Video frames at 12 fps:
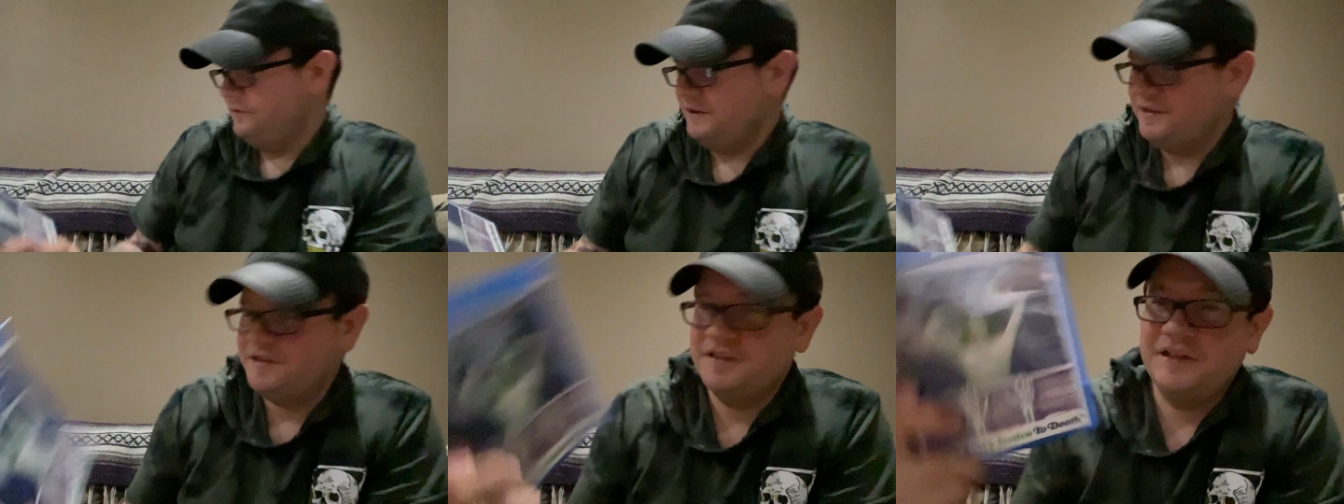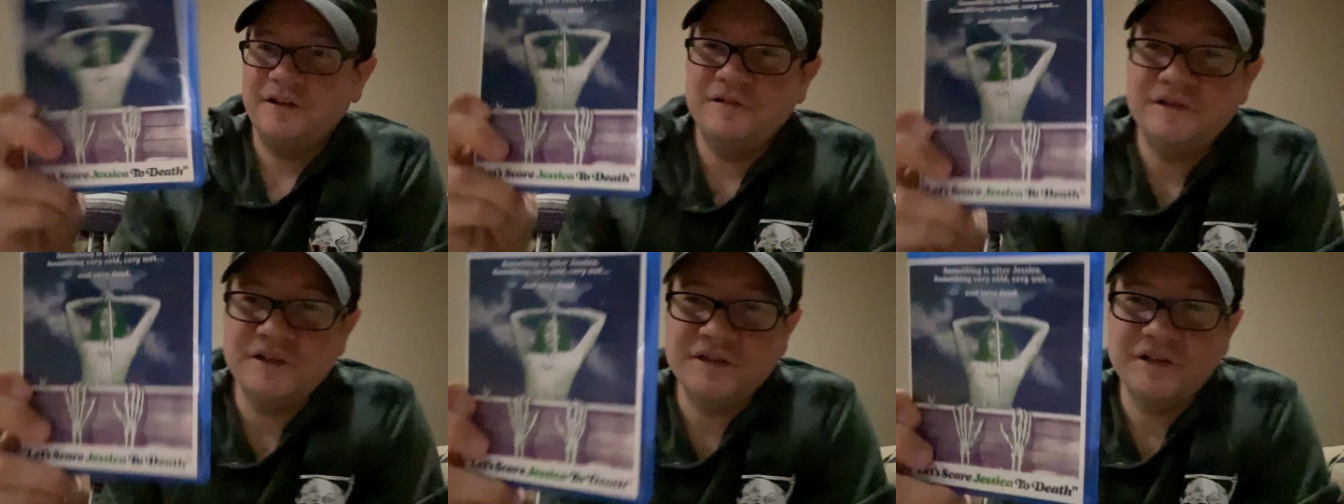Let's Scare
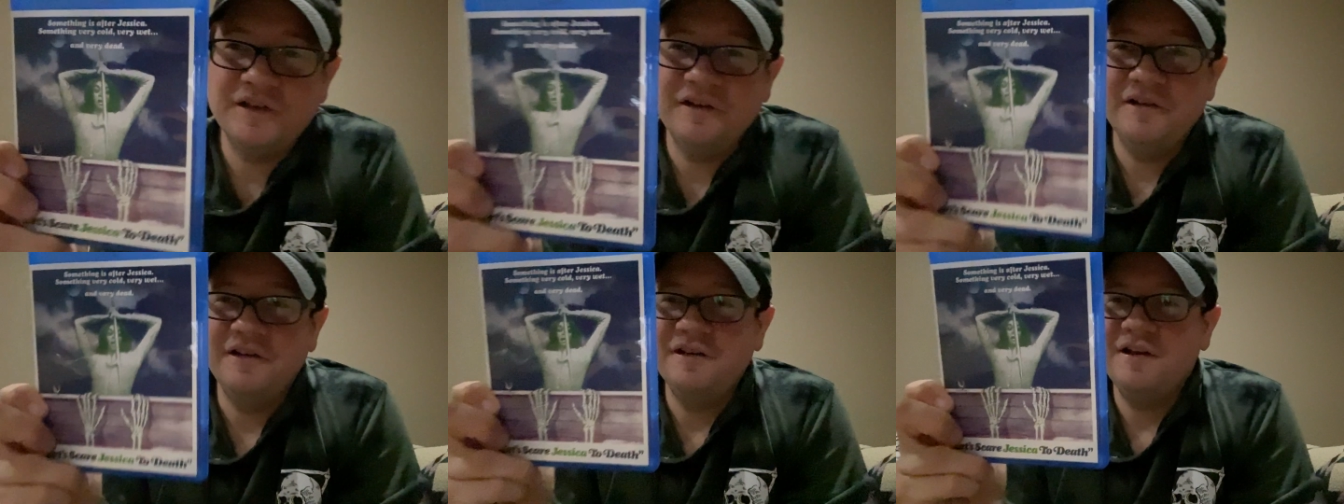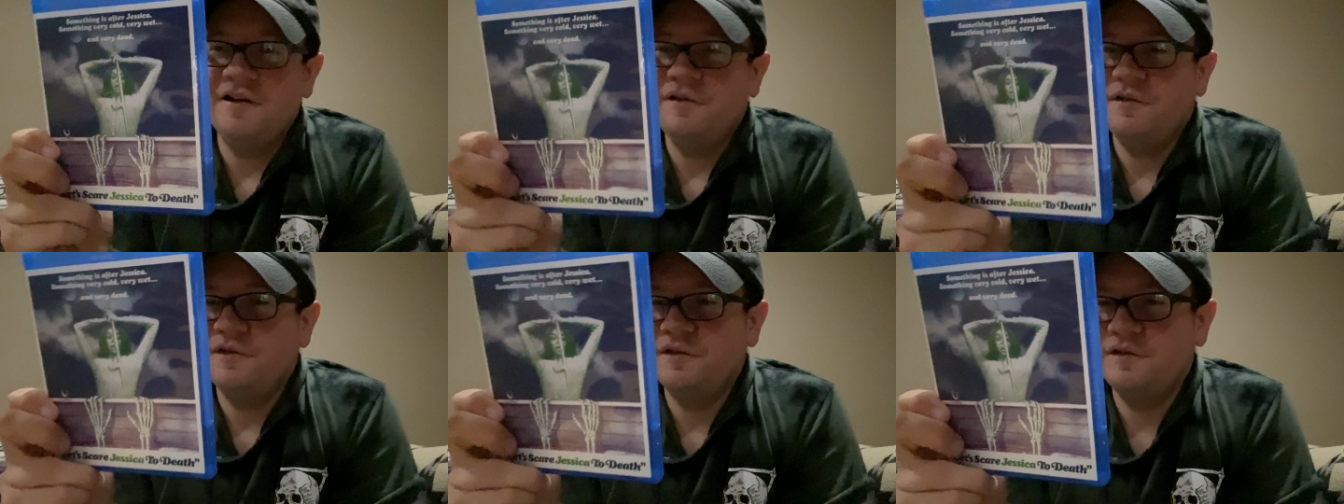Jessica to
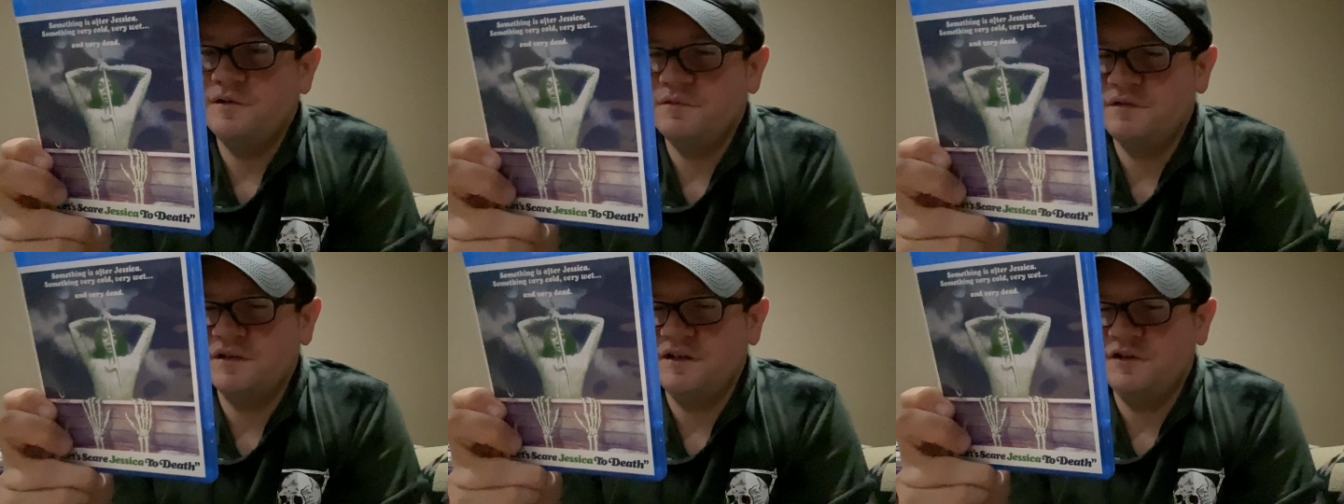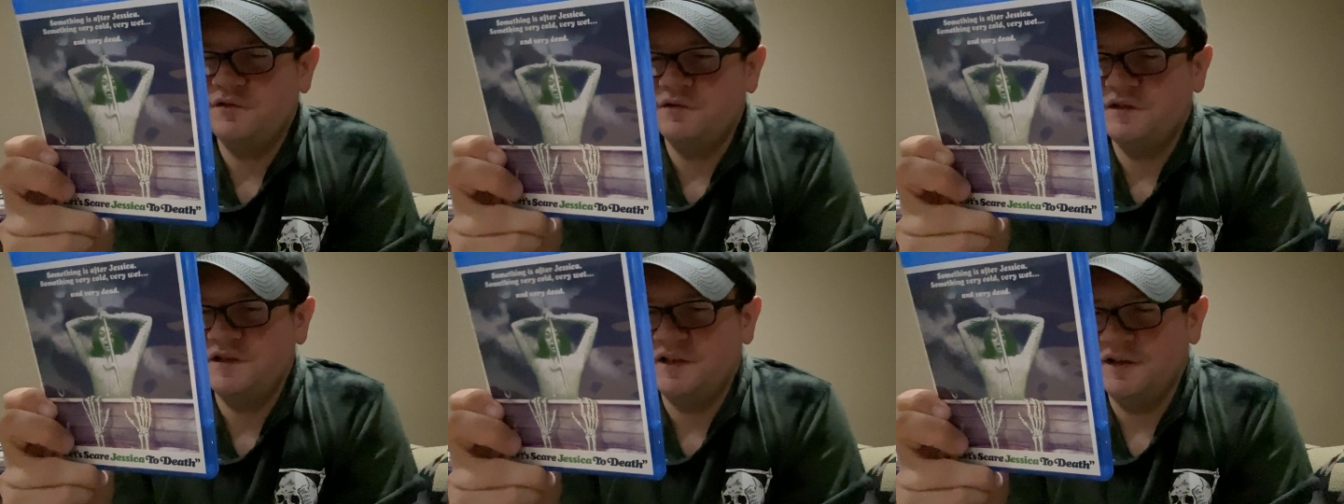Death. This was an
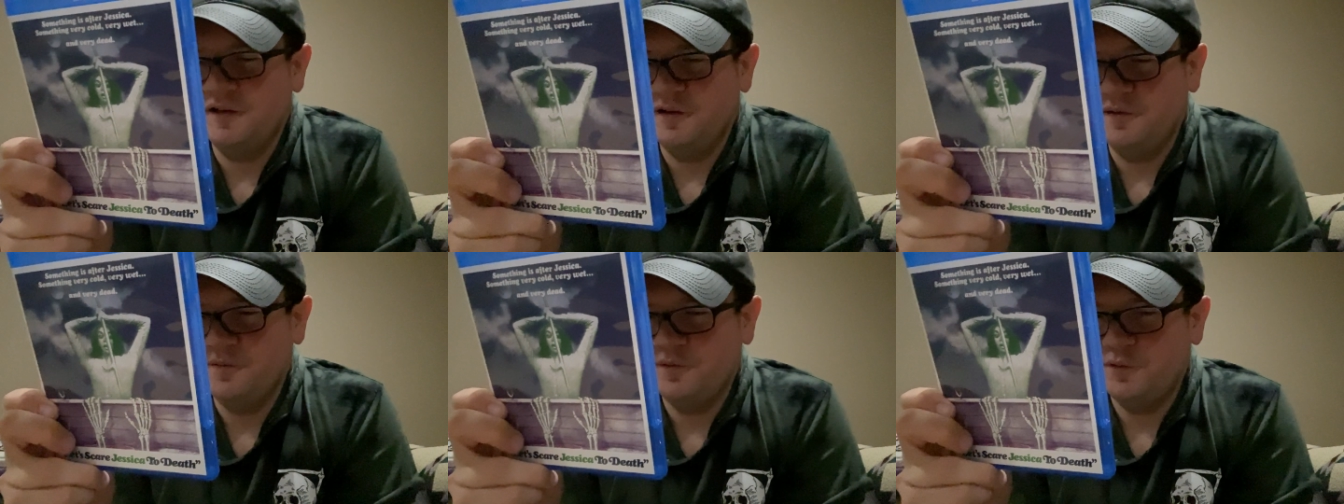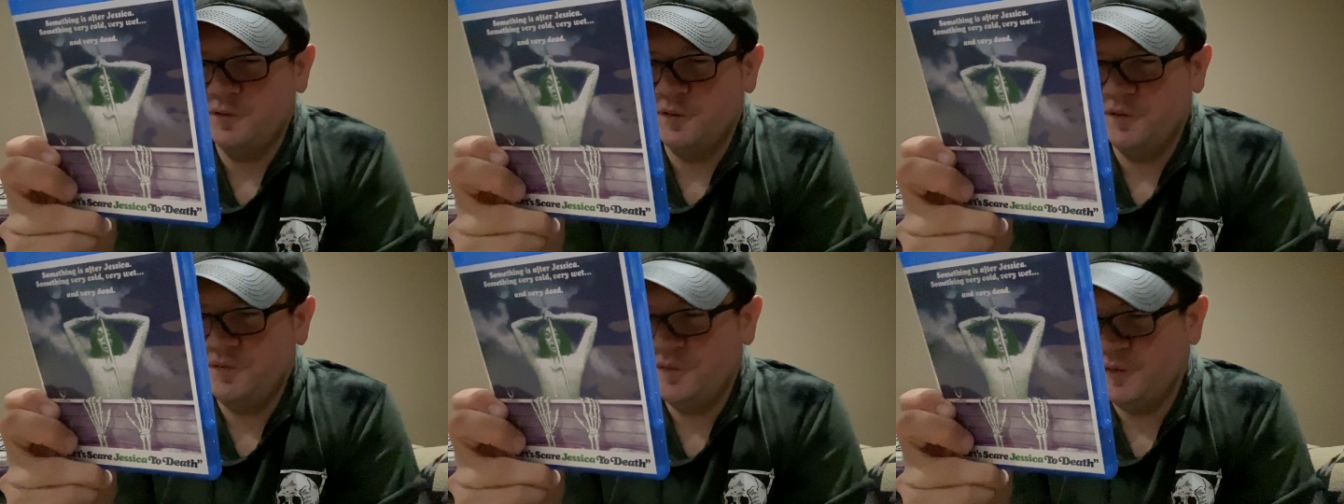interesting
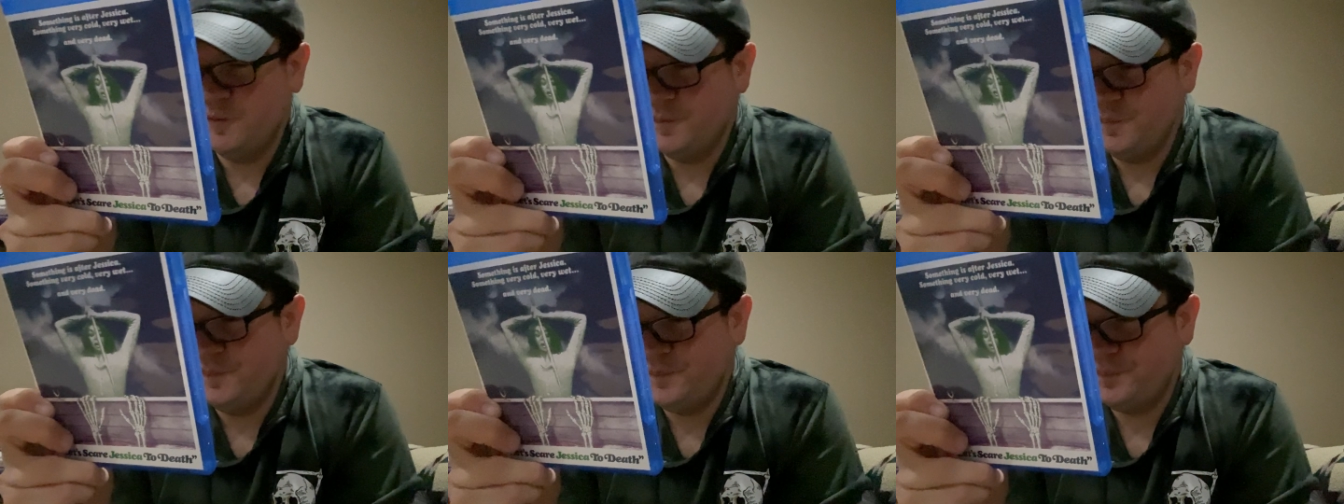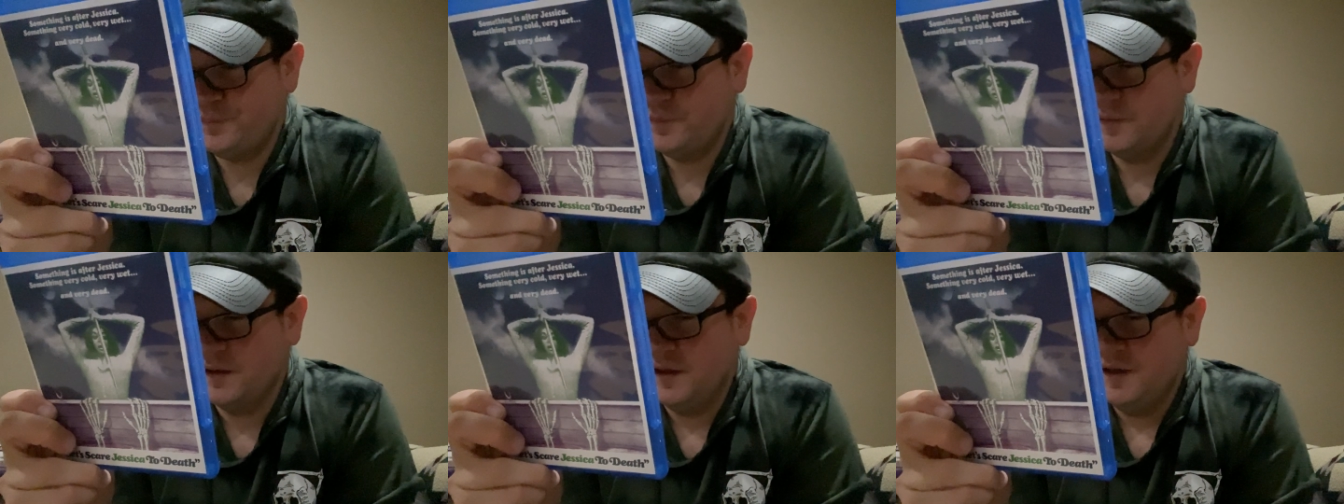horror film
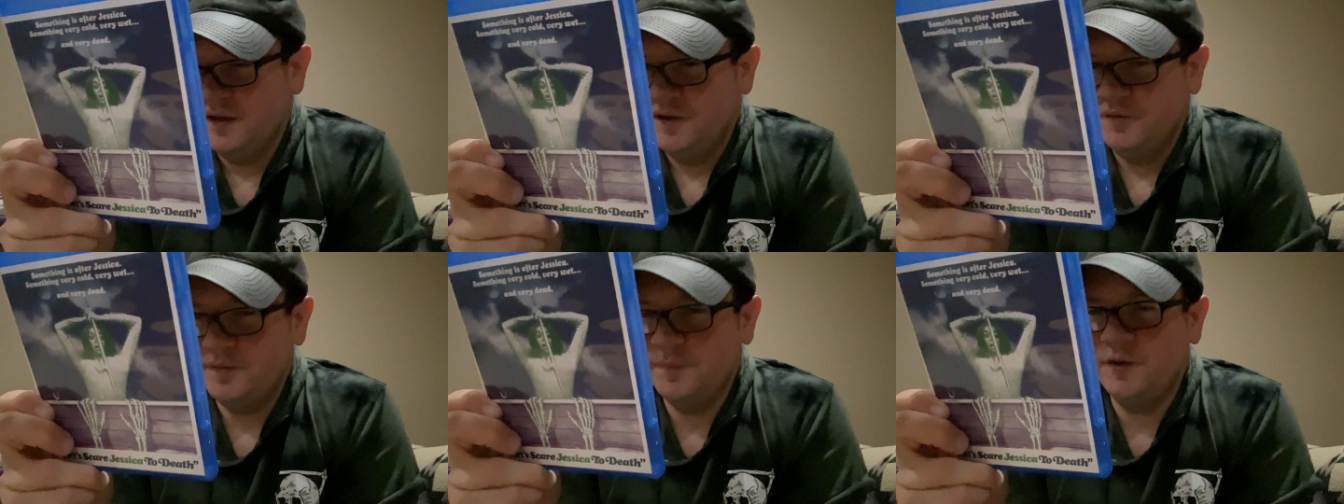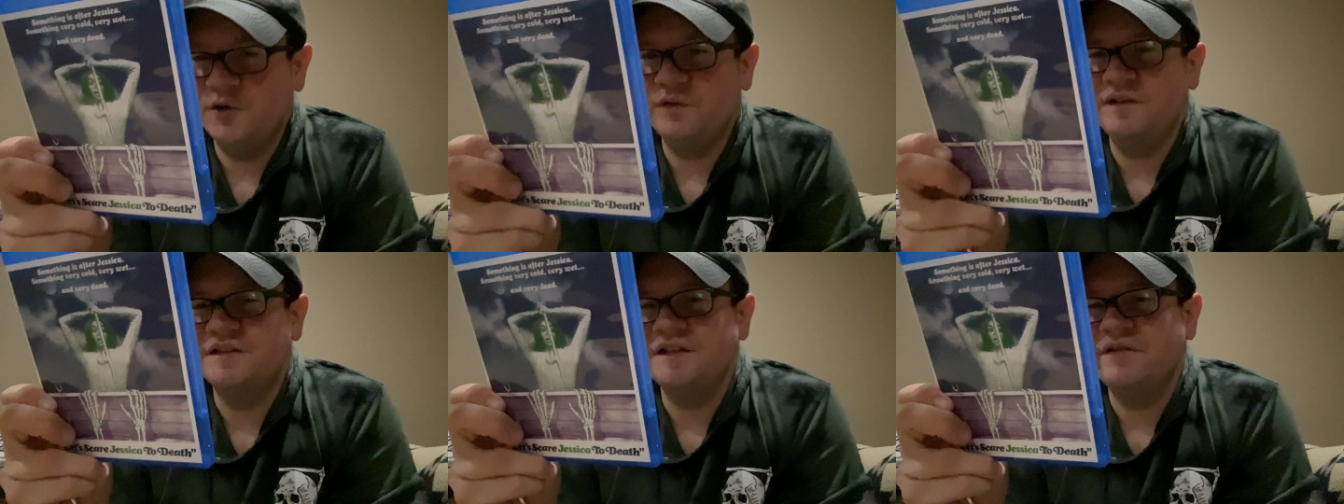from the
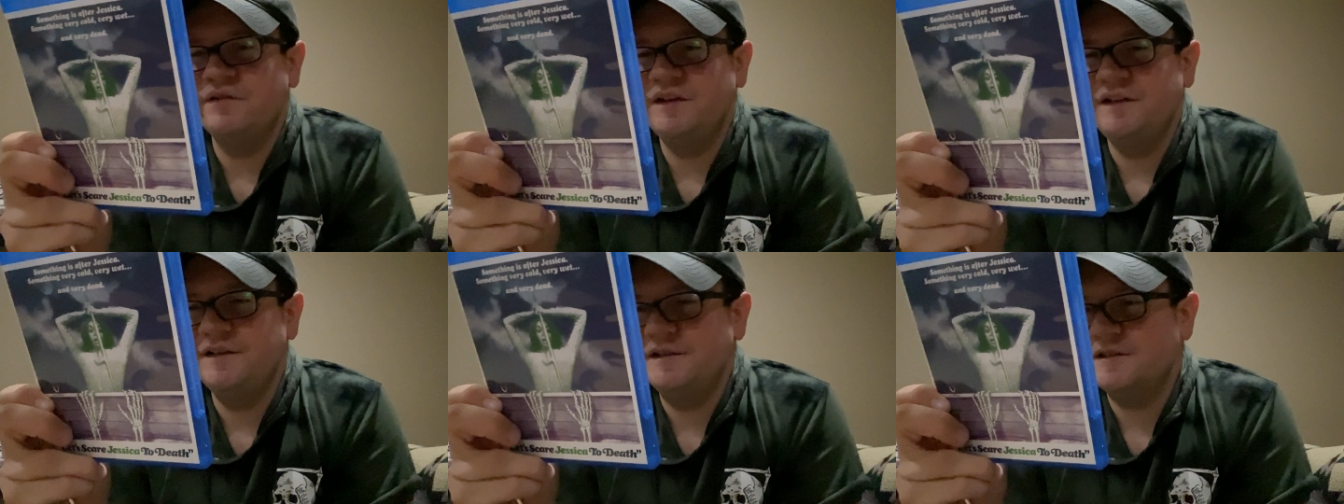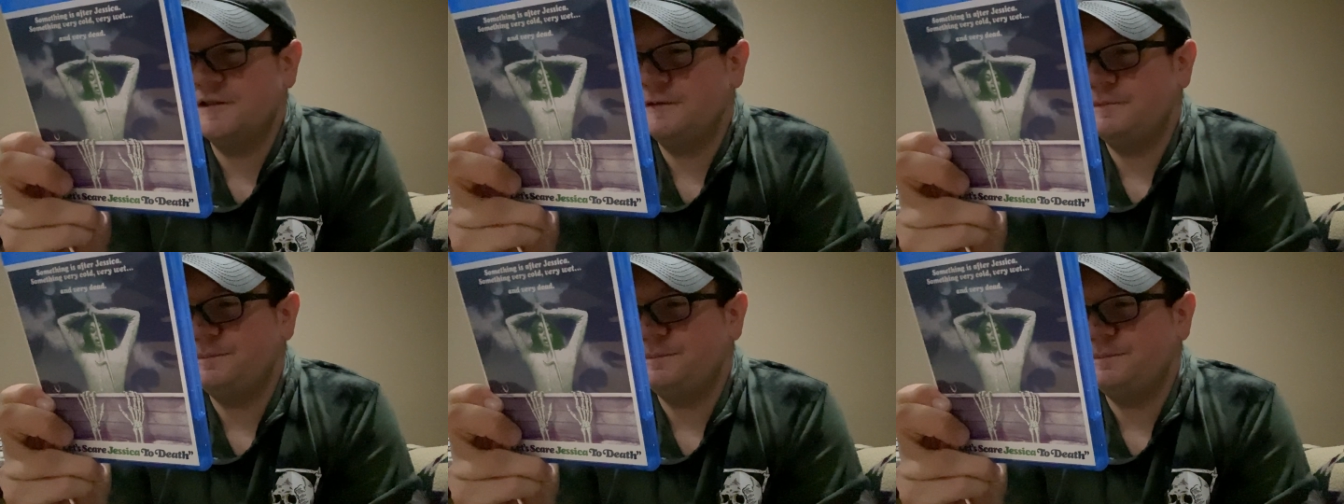early 70s.